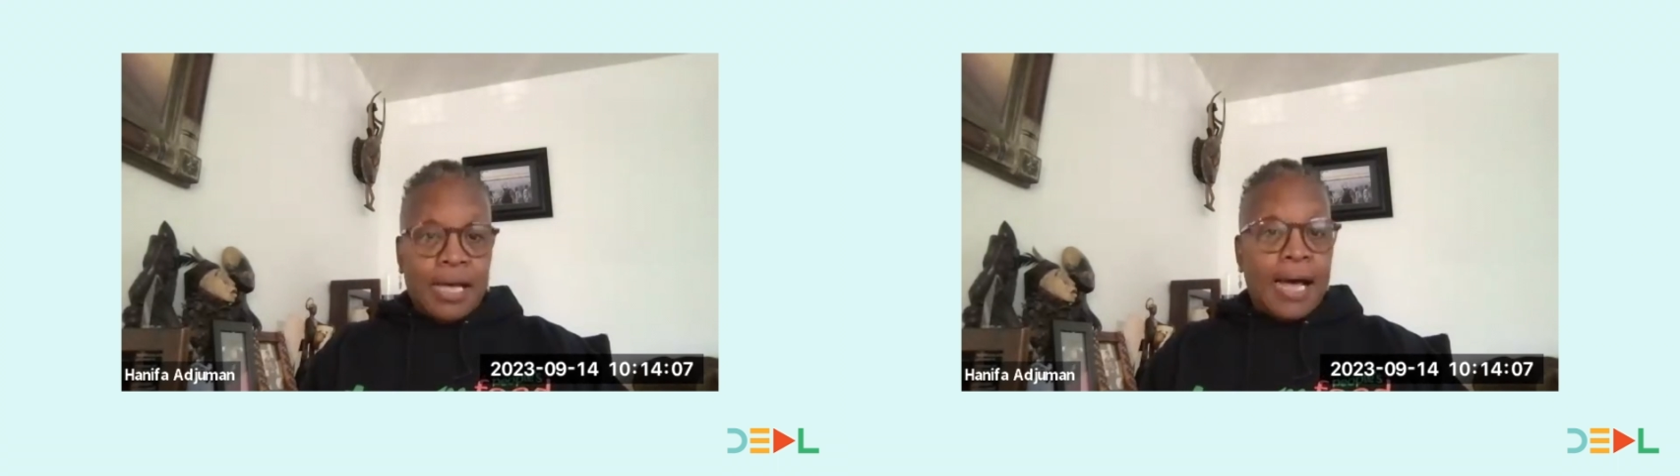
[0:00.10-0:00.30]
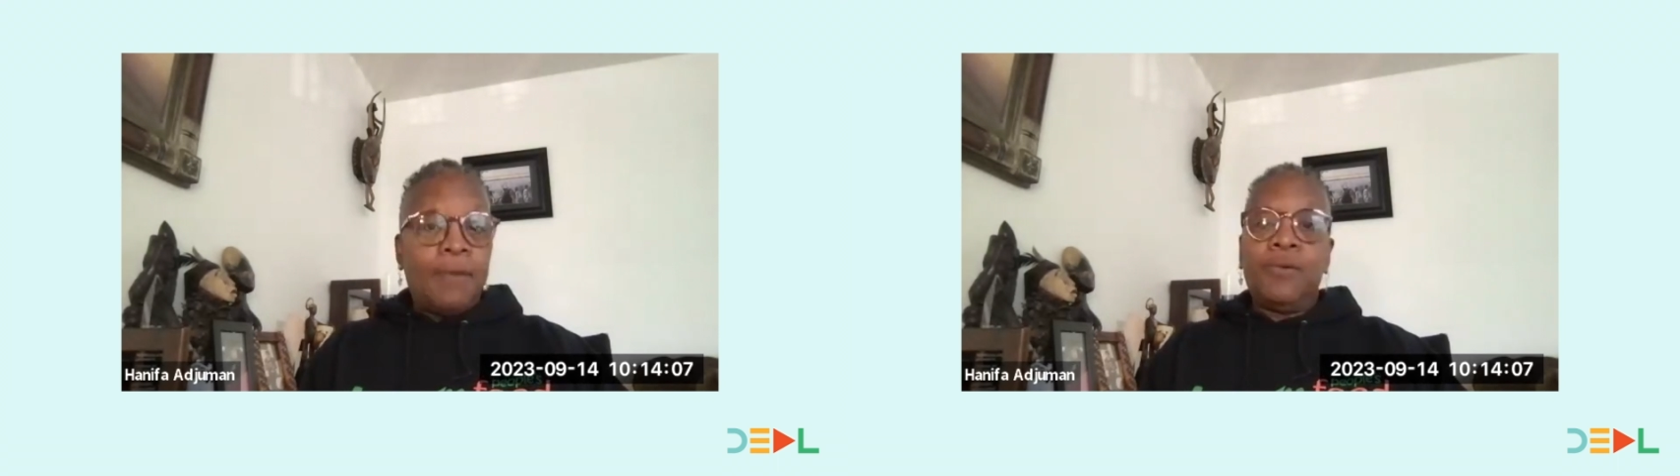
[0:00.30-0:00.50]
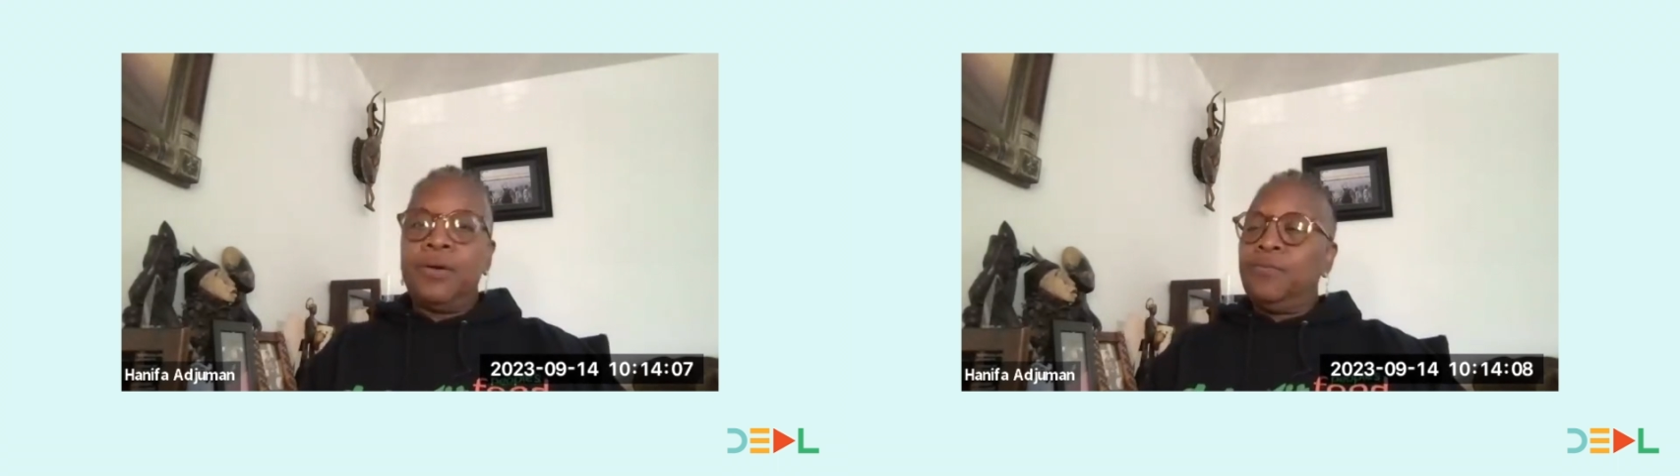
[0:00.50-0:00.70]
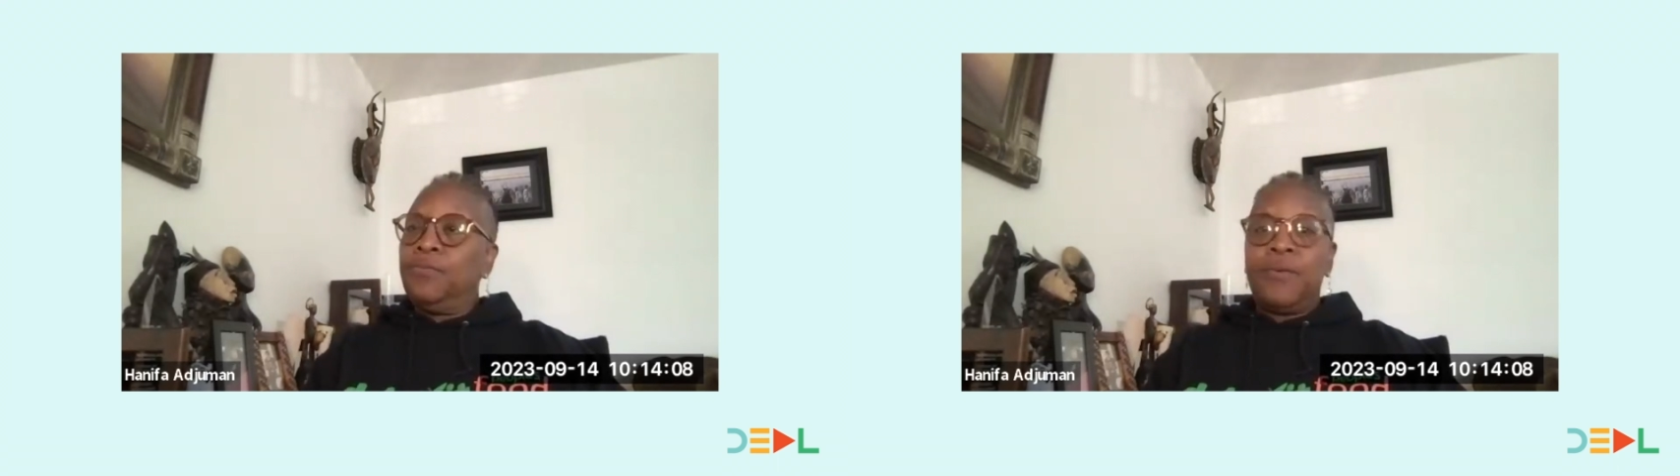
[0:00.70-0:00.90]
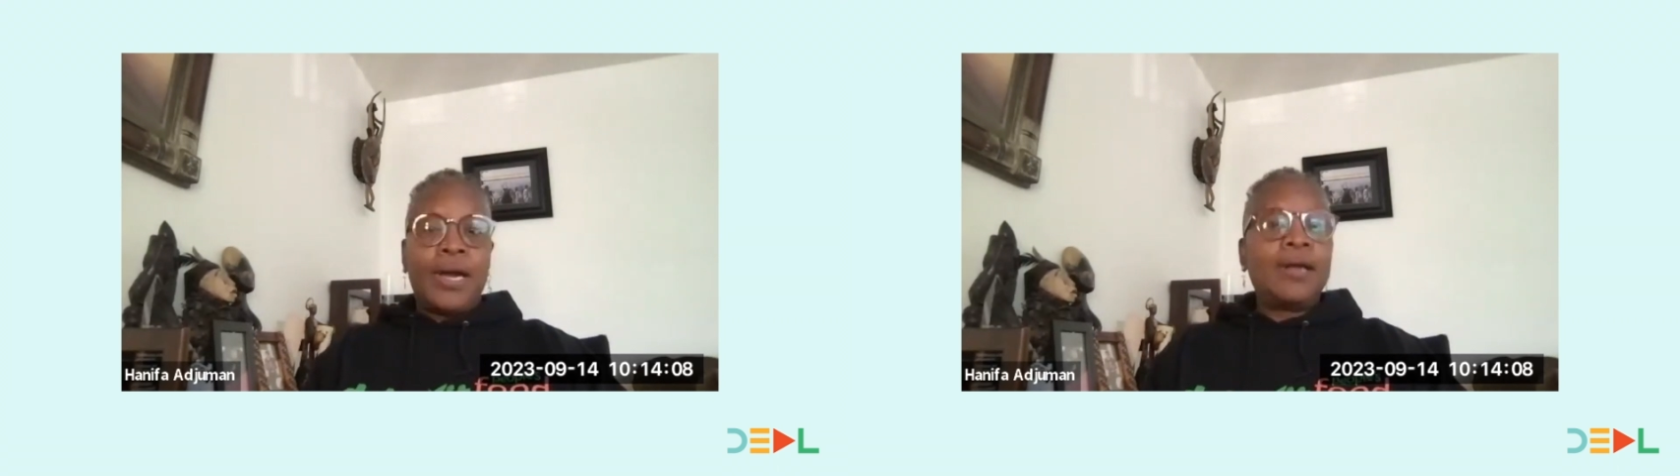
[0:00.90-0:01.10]
I would
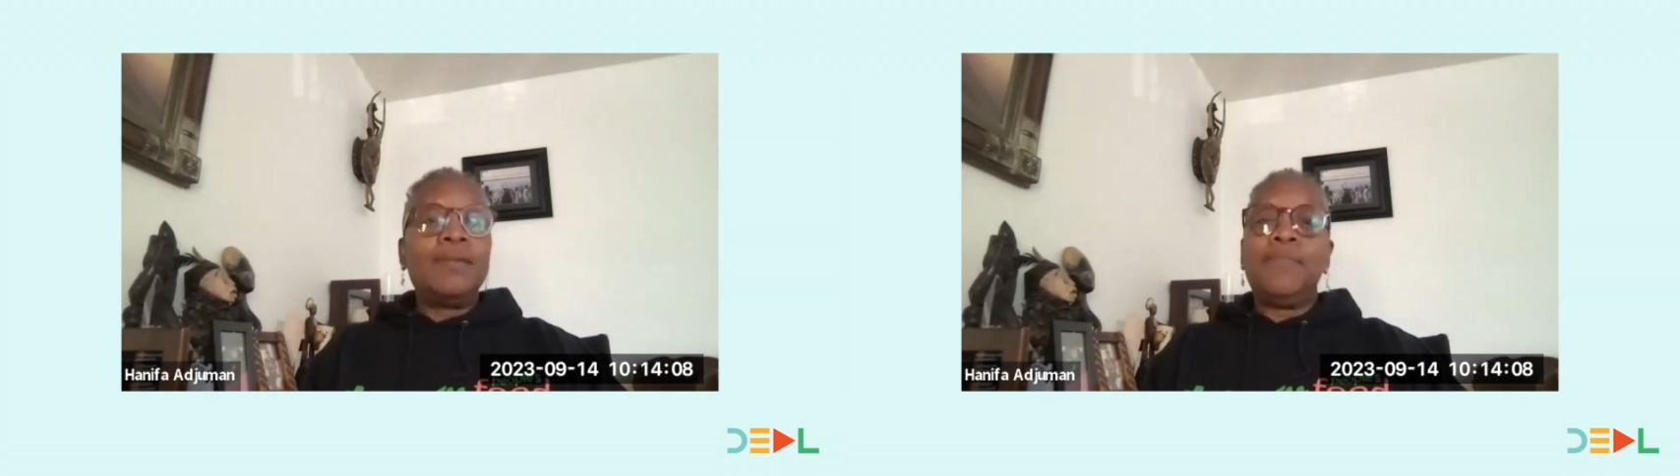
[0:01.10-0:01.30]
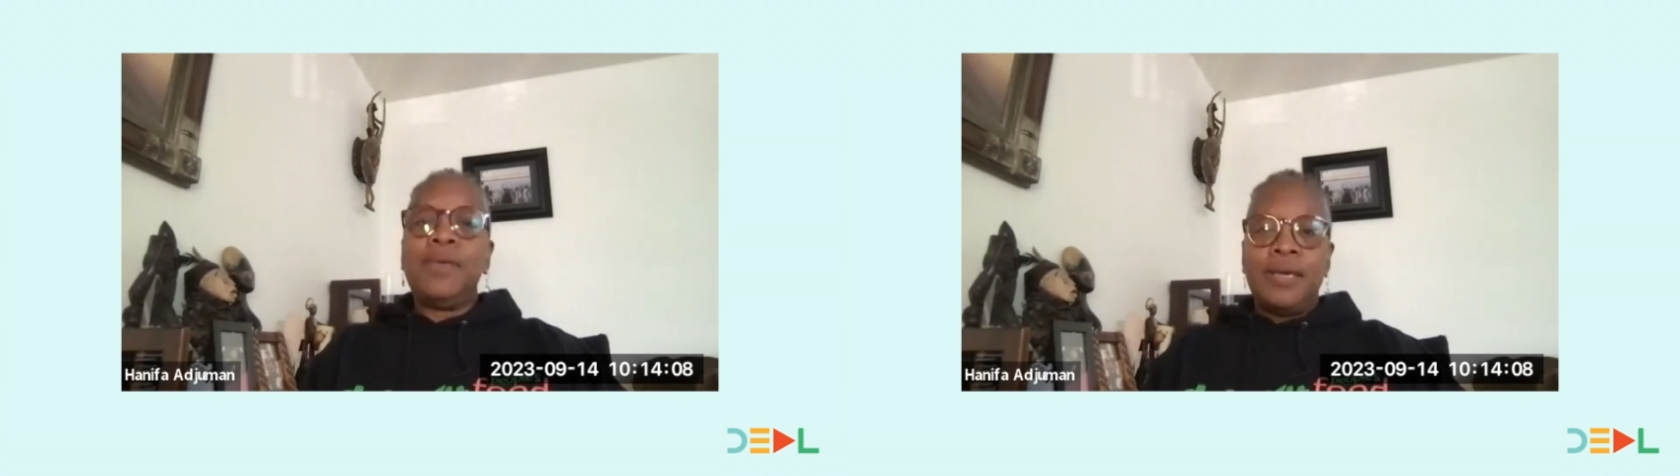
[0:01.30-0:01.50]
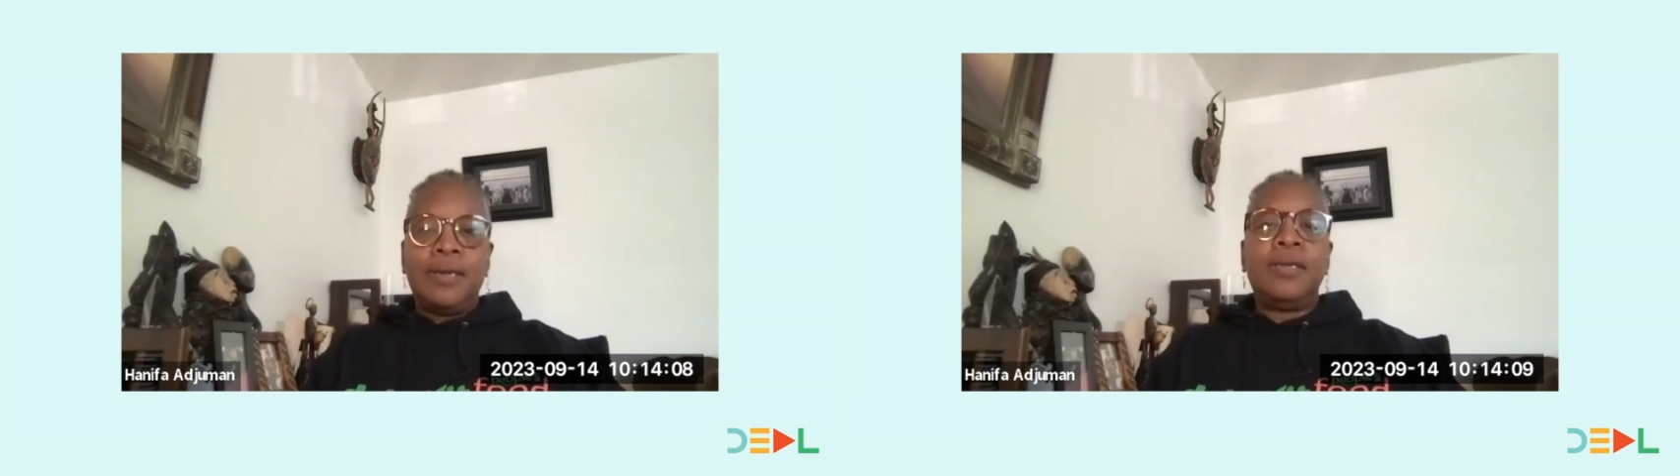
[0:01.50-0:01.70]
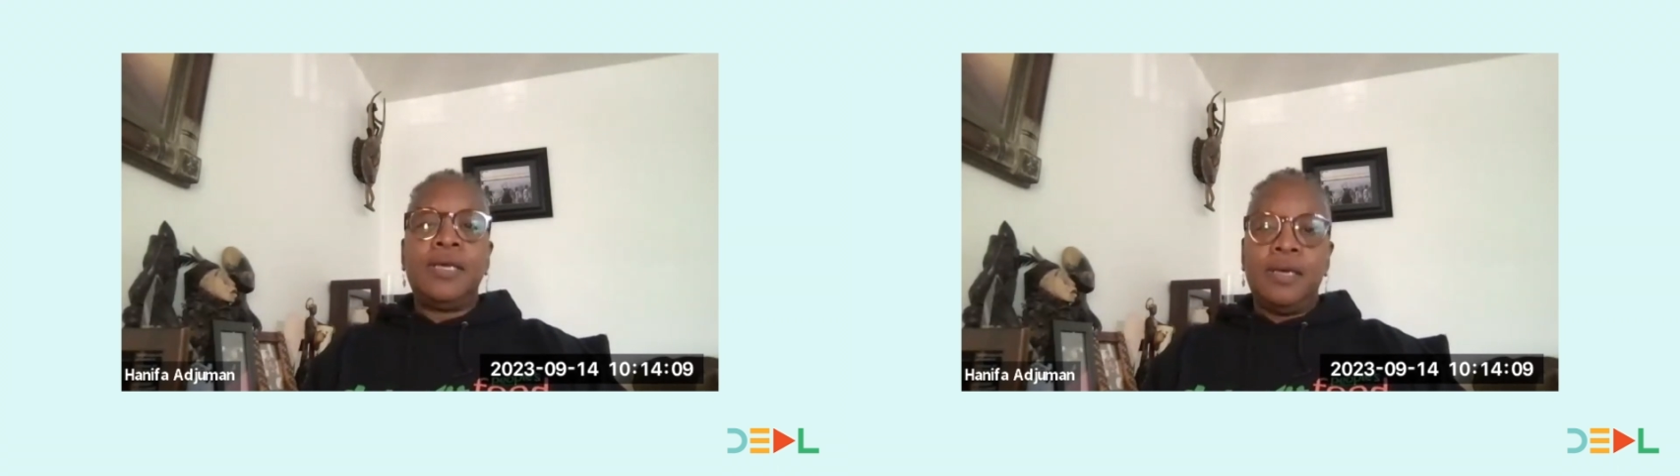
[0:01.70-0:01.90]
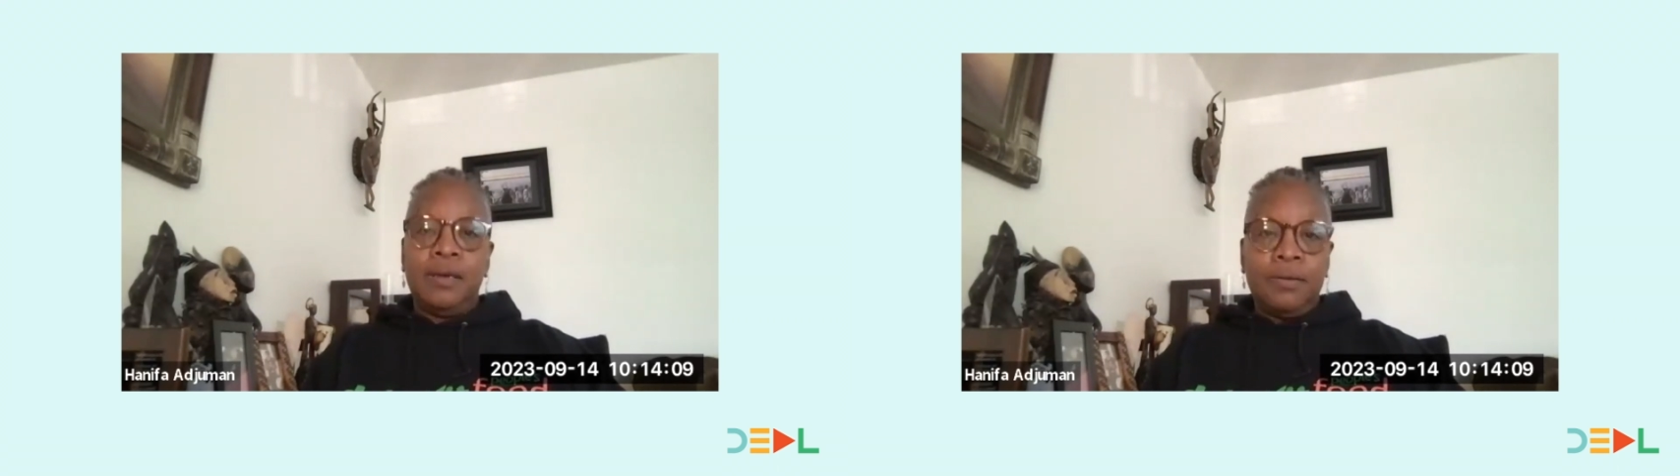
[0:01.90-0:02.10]
recommend
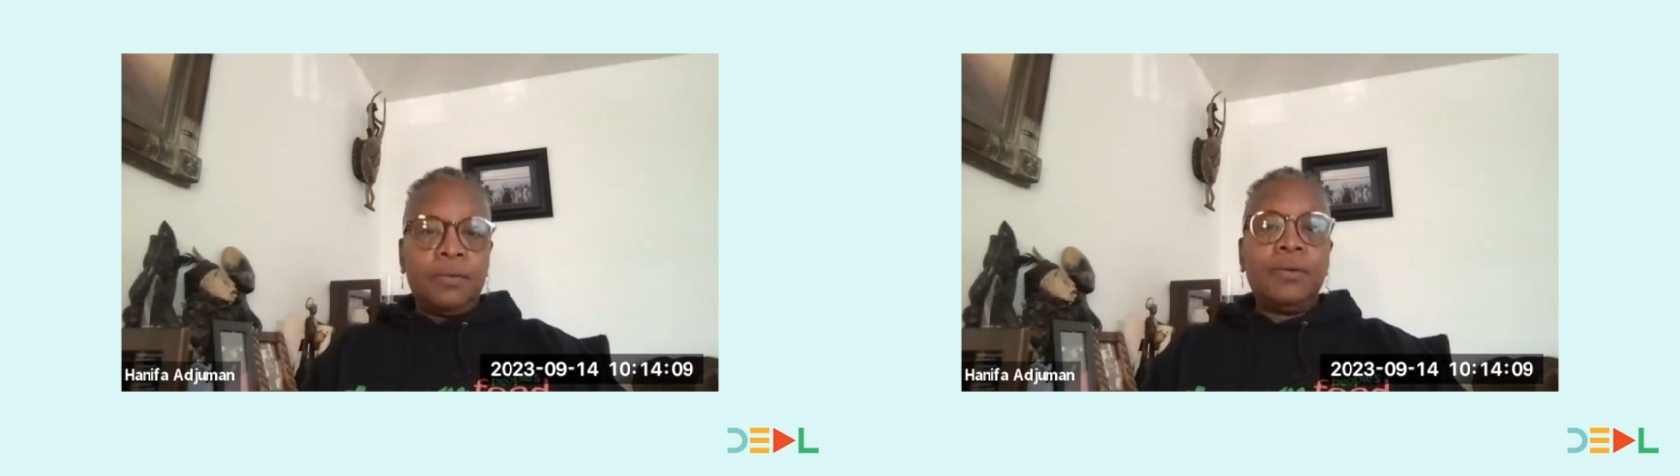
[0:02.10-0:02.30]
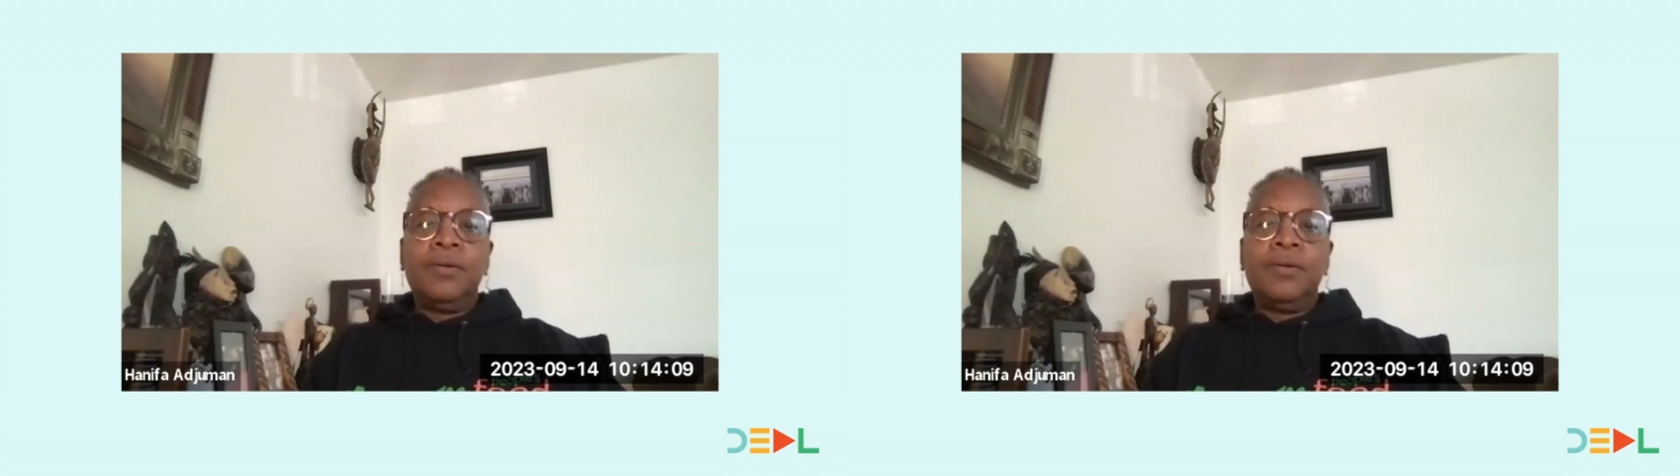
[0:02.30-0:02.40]
deal,